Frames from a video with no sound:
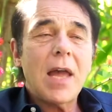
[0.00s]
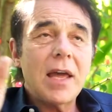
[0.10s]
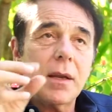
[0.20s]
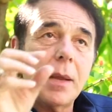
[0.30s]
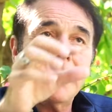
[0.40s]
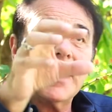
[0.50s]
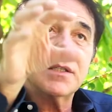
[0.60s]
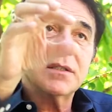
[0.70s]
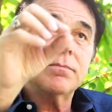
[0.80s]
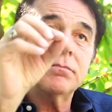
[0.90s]
and
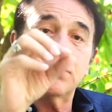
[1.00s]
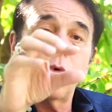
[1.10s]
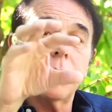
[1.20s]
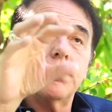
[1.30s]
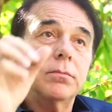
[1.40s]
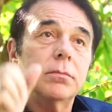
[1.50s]
makes more